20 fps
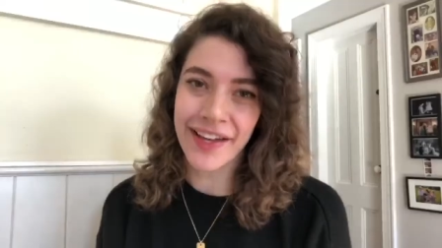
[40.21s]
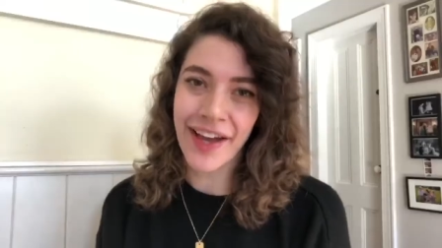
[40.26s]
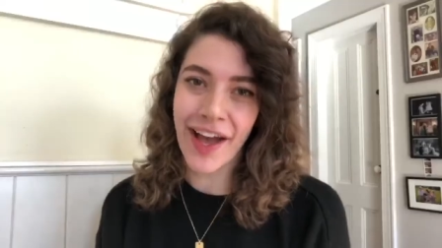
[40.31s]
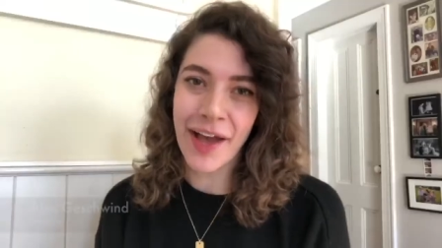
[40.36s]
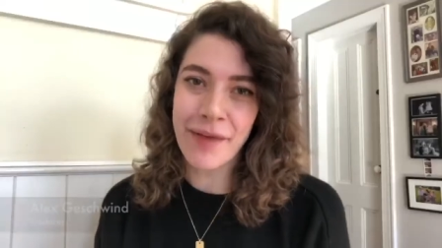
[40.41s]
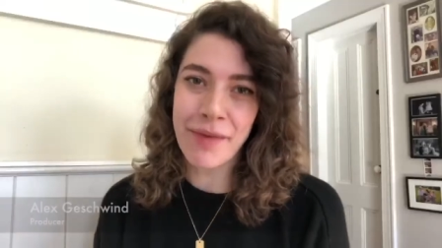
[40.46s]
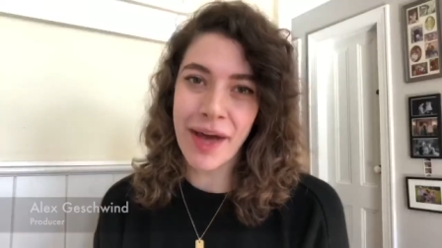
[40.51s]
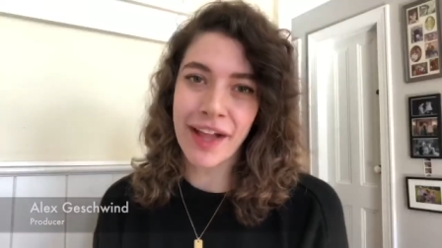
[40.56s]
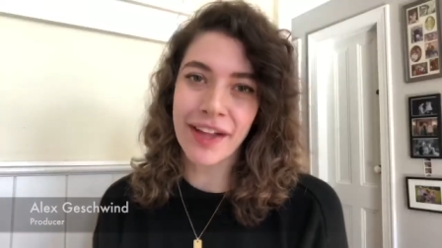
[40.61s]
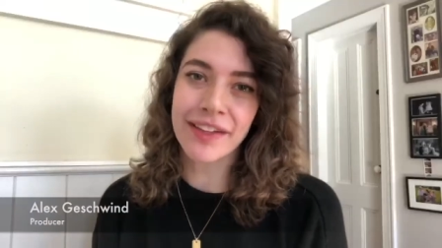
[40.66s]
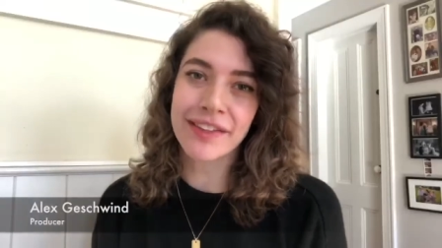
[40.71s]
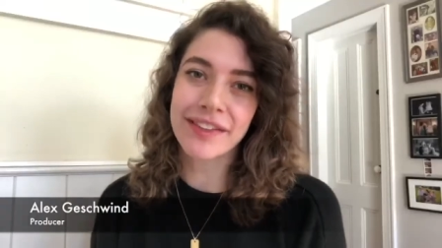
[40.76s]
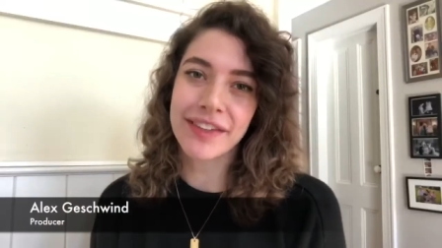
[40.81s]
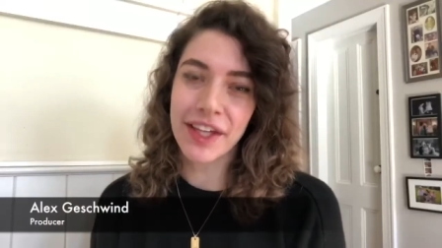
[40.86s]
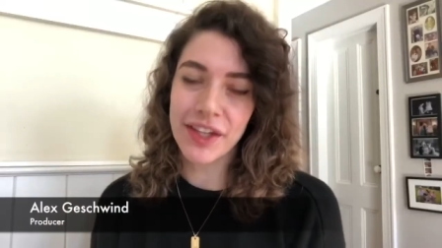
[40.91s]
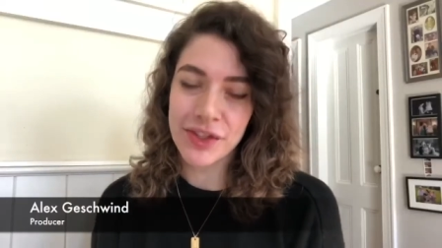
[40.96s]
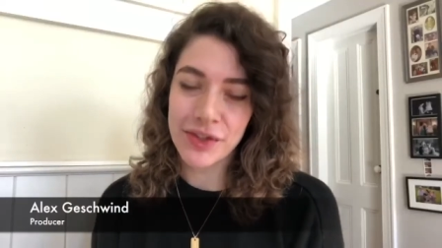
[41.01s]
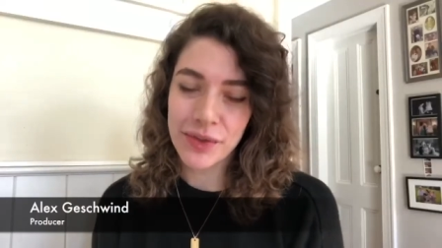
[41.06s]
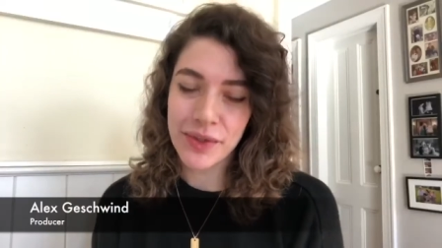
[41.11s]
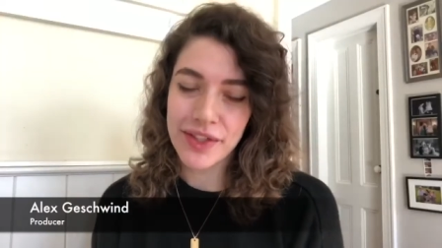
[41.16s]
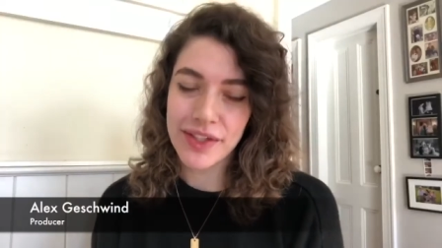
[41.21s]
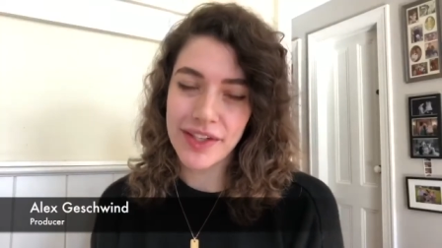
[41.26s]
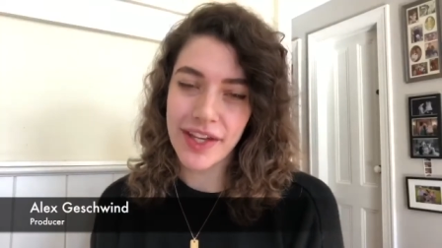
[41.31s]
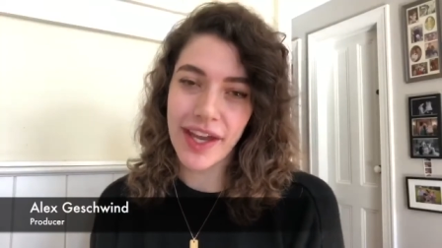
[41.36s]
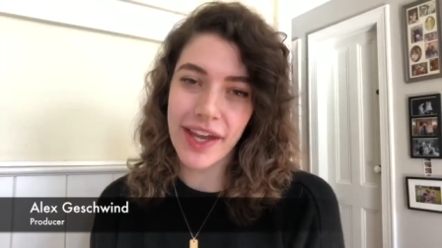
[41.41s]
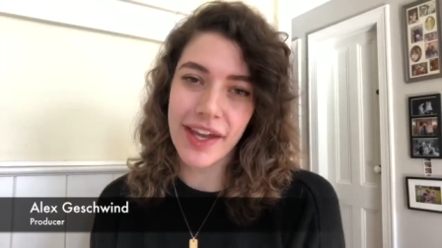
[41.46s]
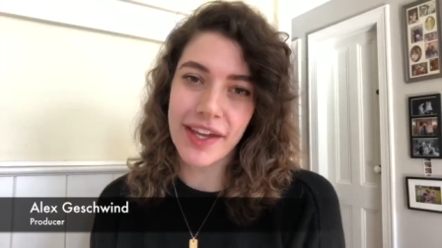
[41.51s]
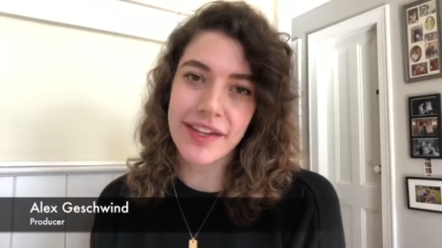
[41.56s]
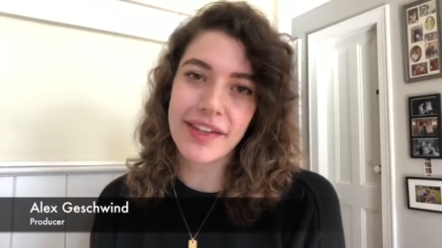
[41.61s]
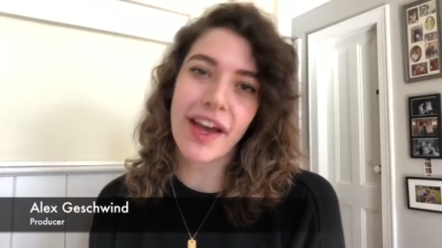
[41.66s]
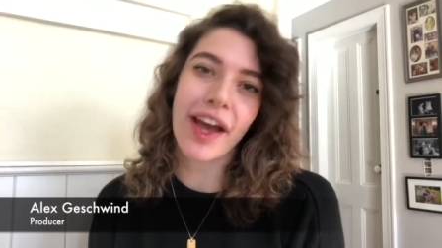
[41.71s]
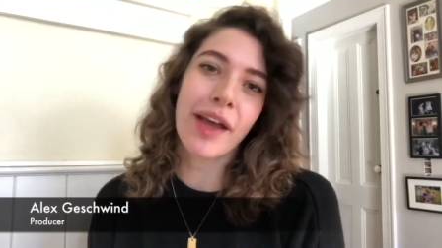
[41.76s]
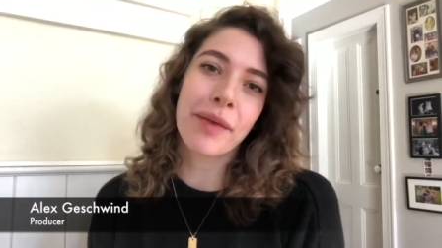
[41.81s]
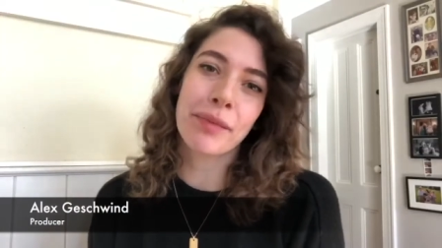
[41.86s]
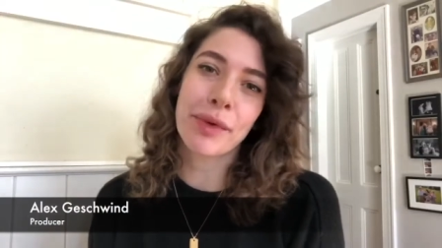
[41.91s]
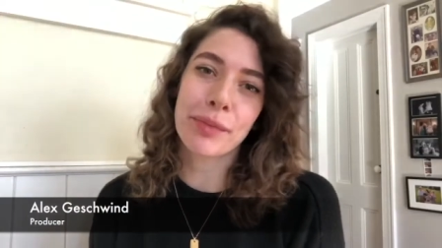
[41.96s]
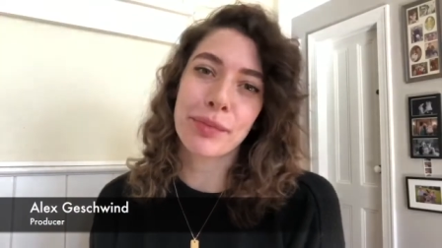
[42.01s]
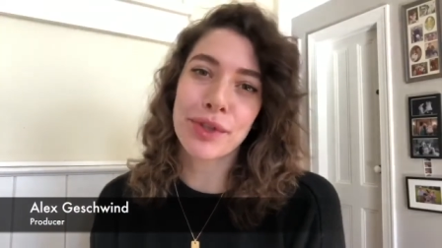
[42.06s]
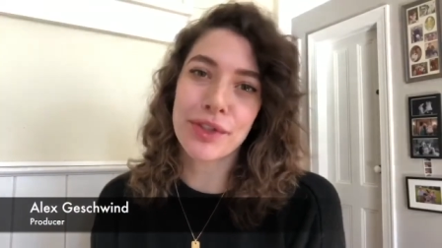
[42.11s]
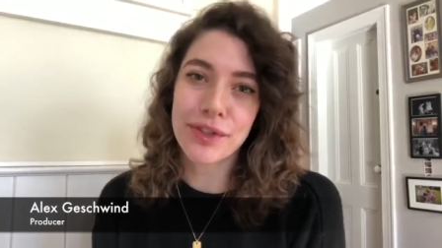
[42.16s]
I'm Alex Geshwind, and
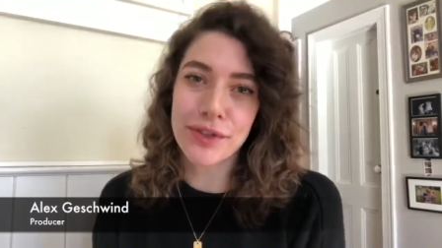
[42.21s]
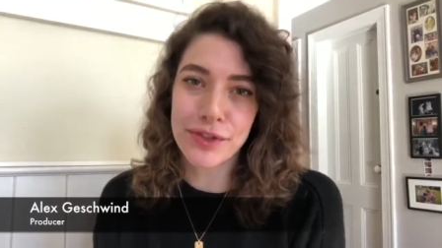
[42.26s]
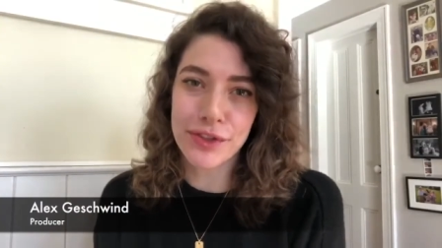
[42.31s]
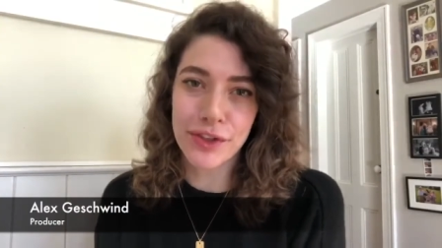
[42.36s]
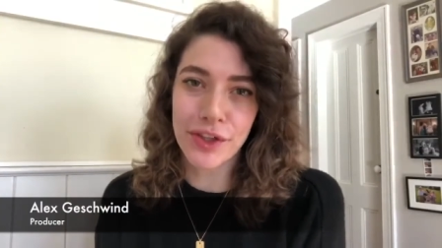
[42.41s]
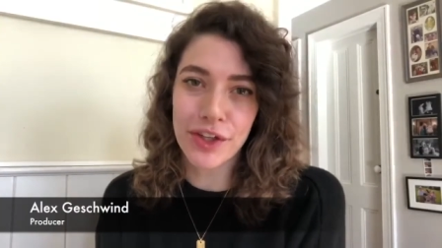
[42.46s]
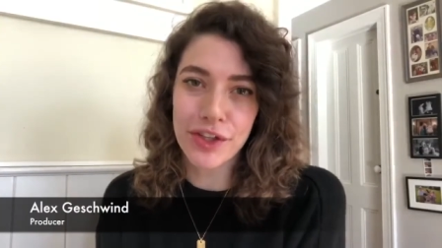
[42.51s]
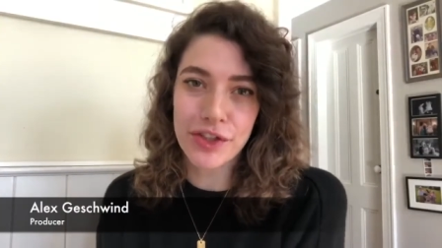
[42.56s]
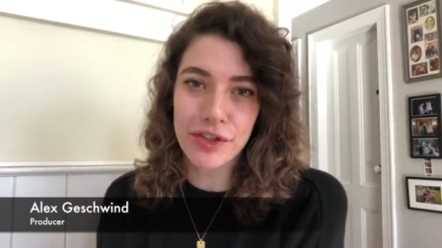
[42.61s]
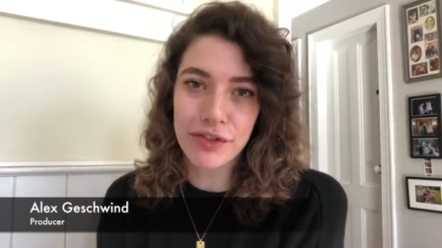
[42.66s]
I'm a producer on